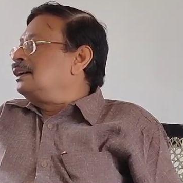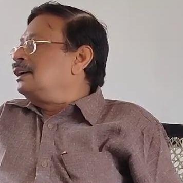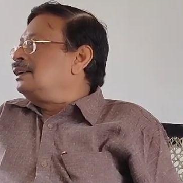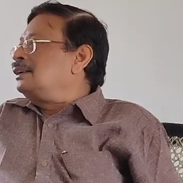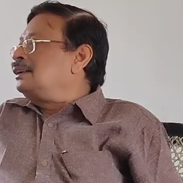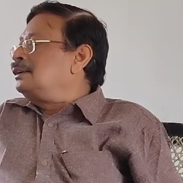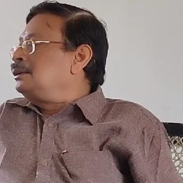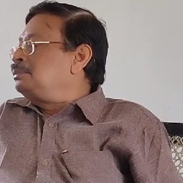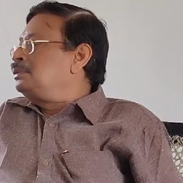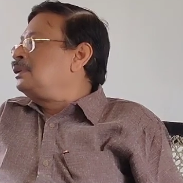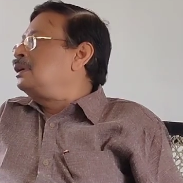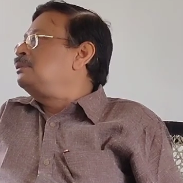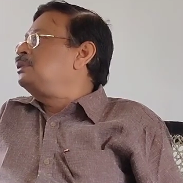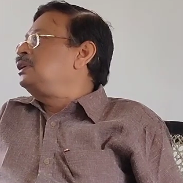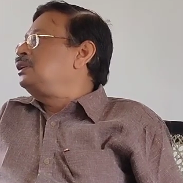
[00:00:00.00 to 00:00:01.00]
And if you
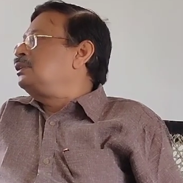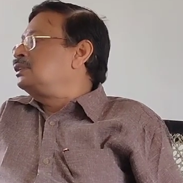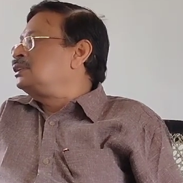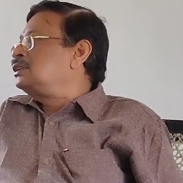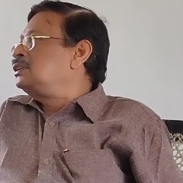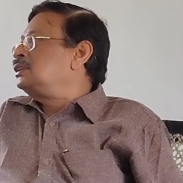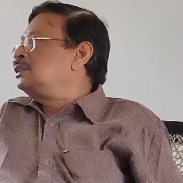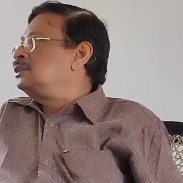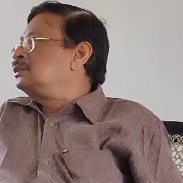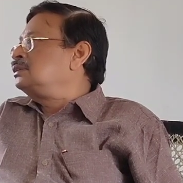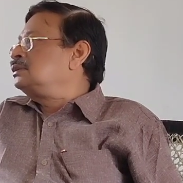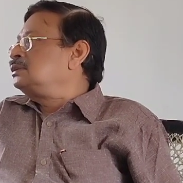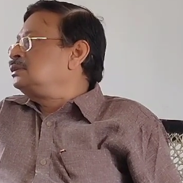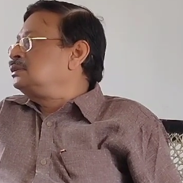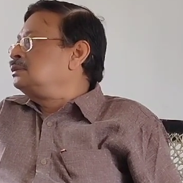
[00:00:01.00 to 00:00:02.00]
have any question,
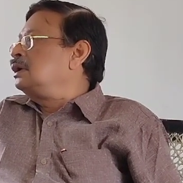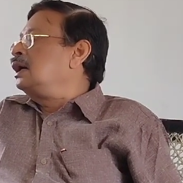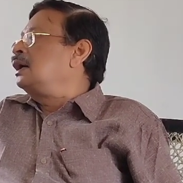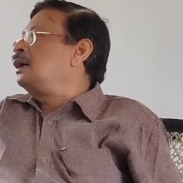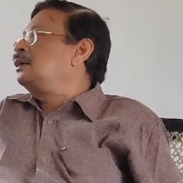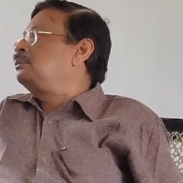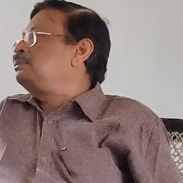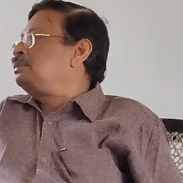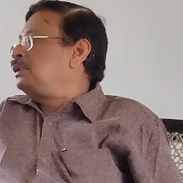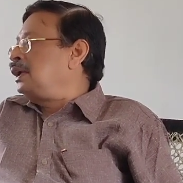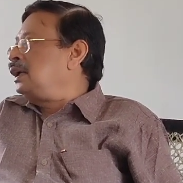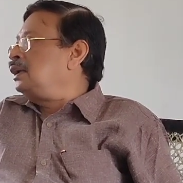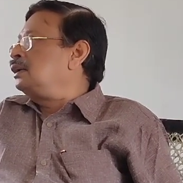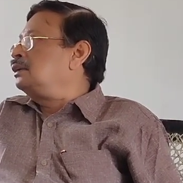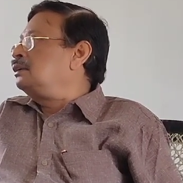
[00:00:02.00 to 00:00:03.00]
you are
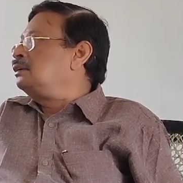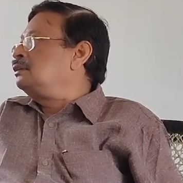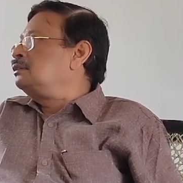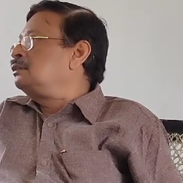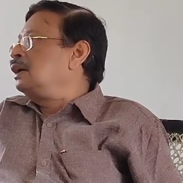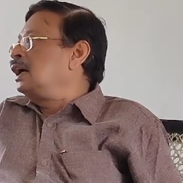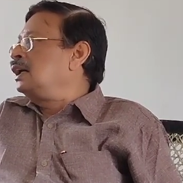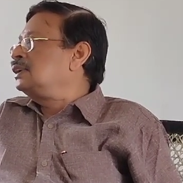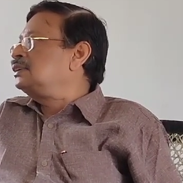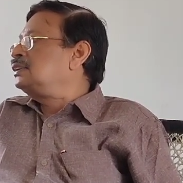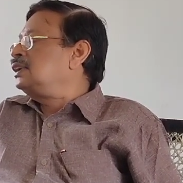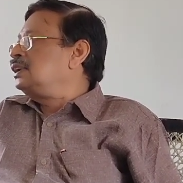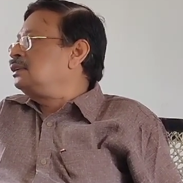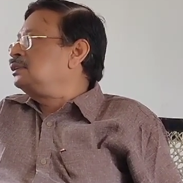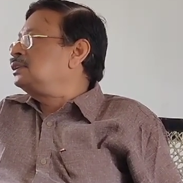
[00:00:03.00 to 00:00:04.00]
free to ask
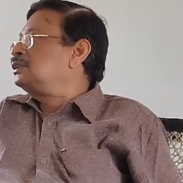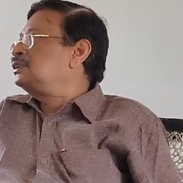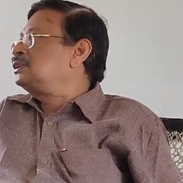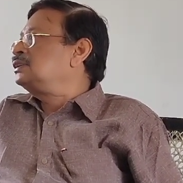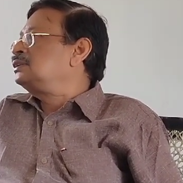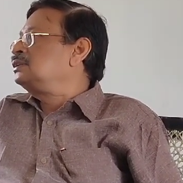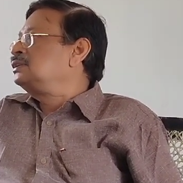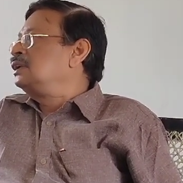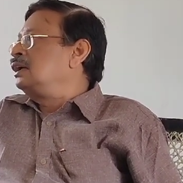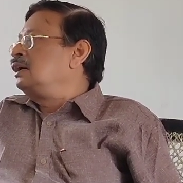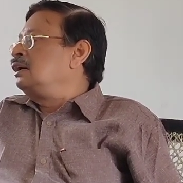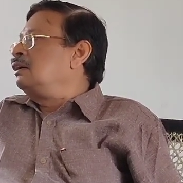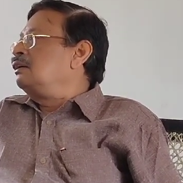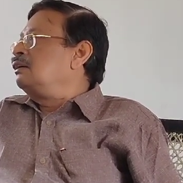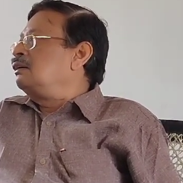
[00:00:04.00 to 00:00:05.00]
any question
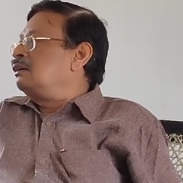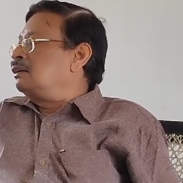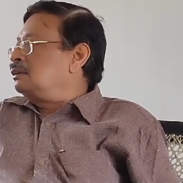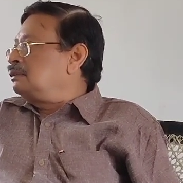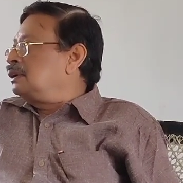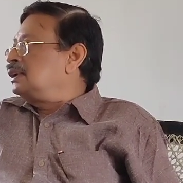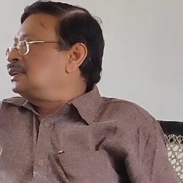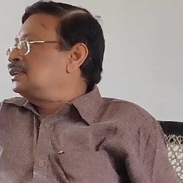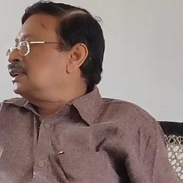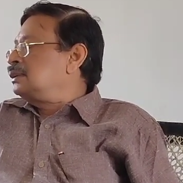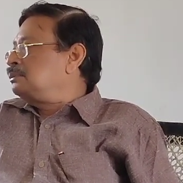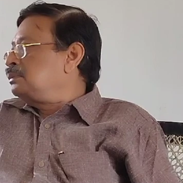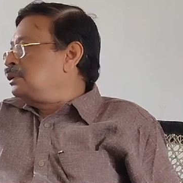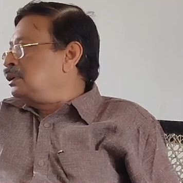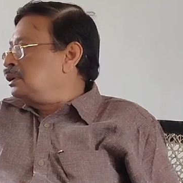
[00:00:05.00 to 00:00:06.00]
on
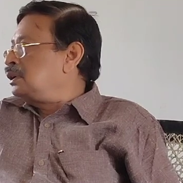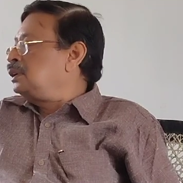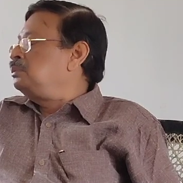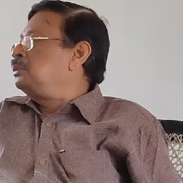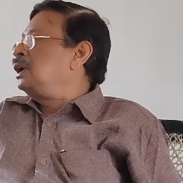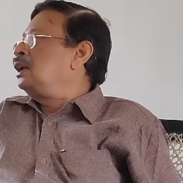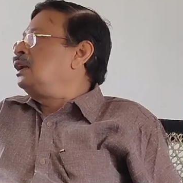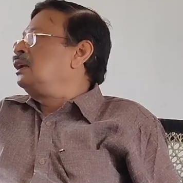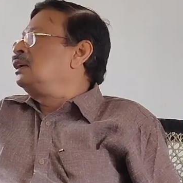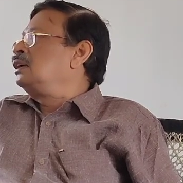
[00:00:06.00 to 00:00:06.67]
WhatsApp or email